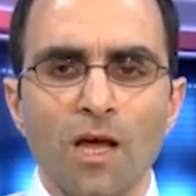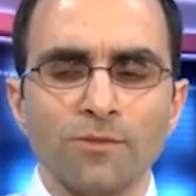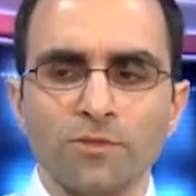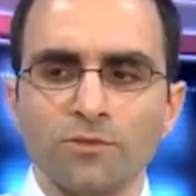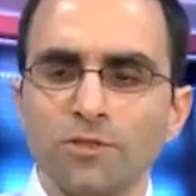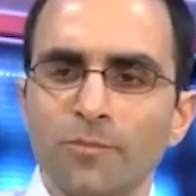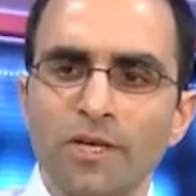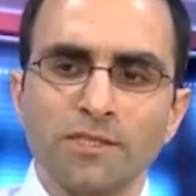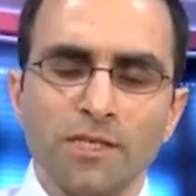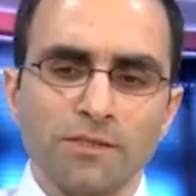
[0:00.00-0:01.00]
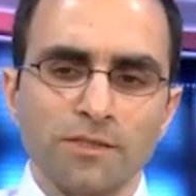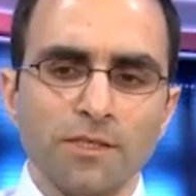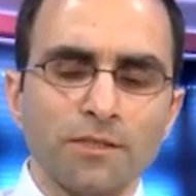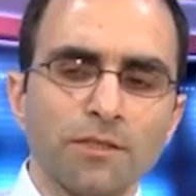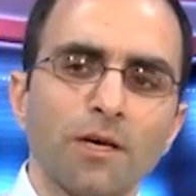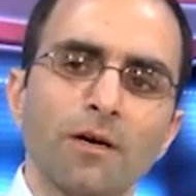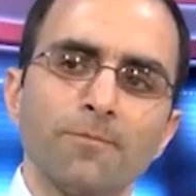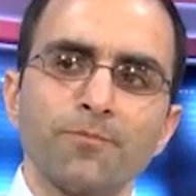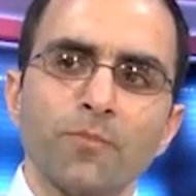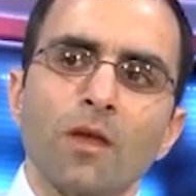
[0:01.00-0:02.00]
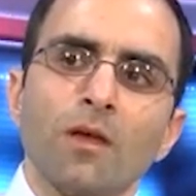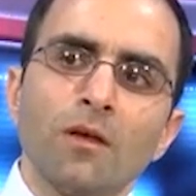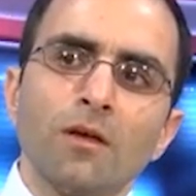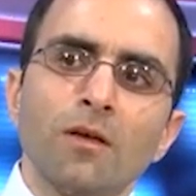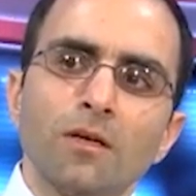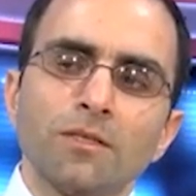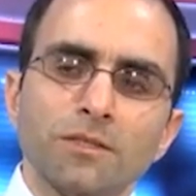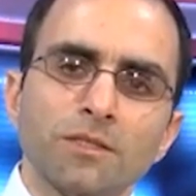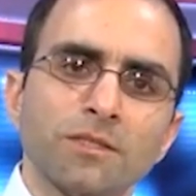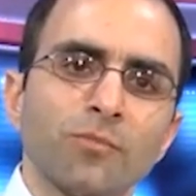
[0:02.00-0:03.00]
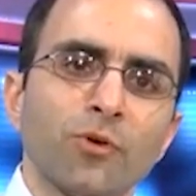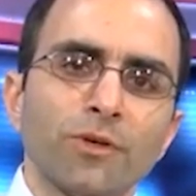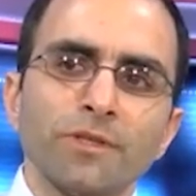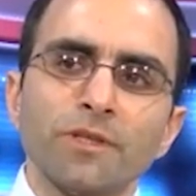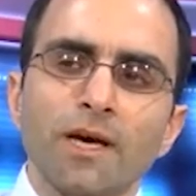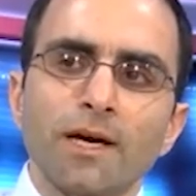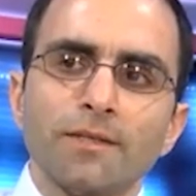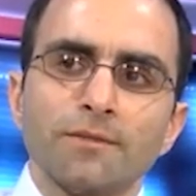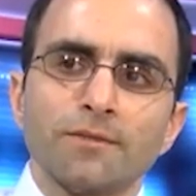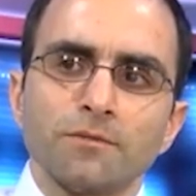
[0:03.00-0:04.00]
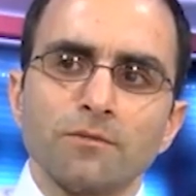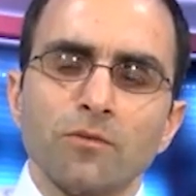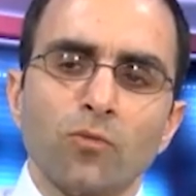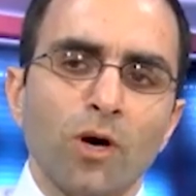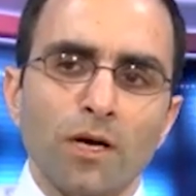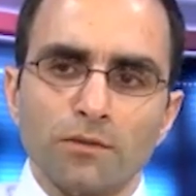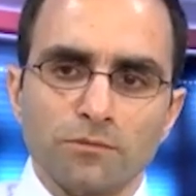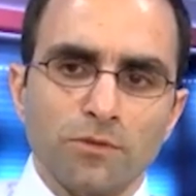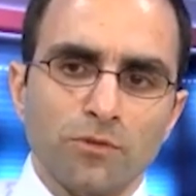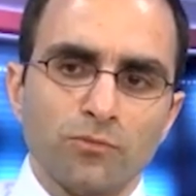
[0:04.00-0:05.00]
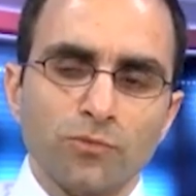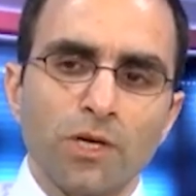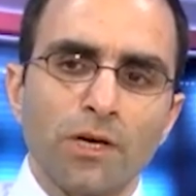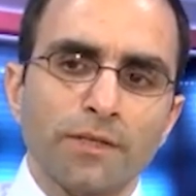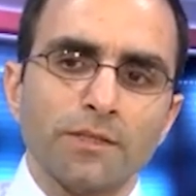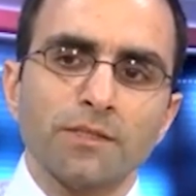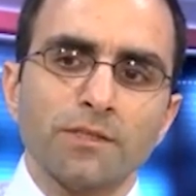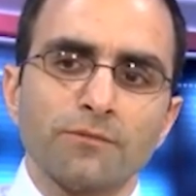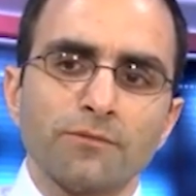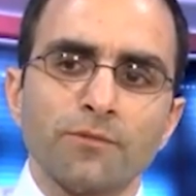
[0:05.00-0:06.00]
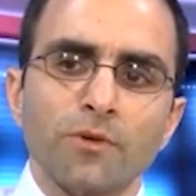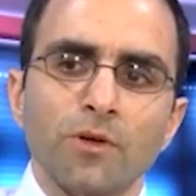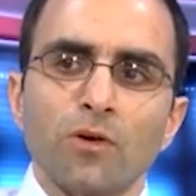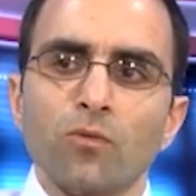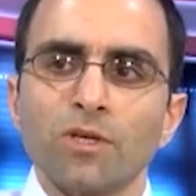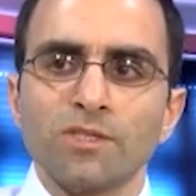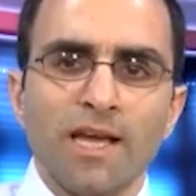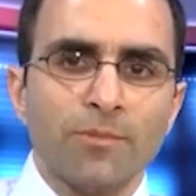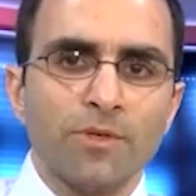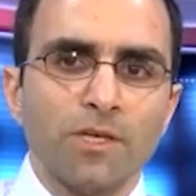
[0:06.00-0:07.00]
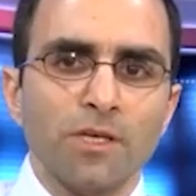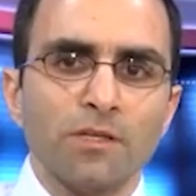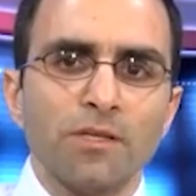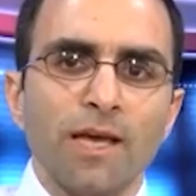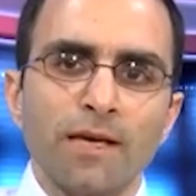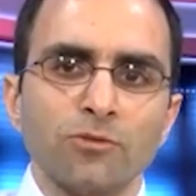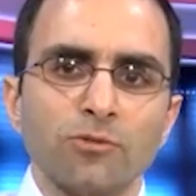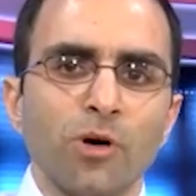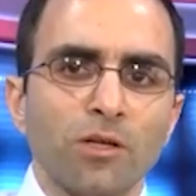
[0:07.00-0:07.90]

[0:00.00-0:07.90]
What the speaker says: Absolutely makes sense. And it's important that while, regardless of what's happening in the actual